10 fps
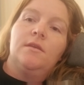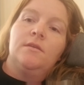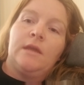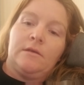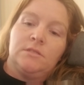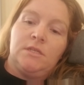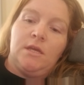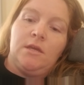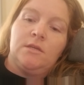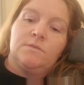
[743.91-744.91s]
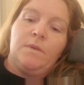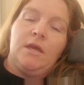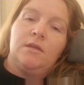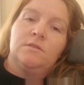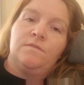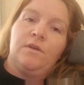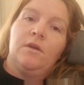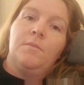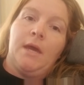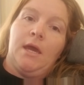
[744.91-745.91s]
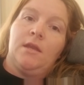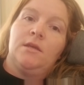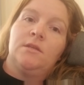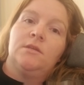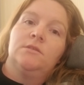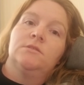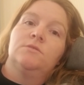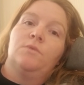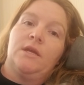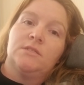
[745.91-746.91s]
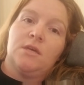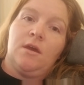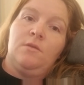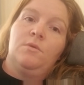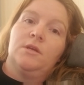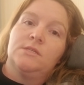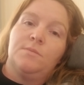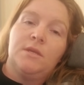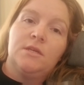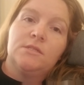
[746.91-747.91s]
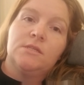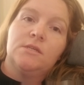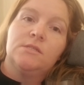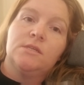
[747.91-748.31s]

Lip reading: Now today his pain is very bad in his right side where his appendix is.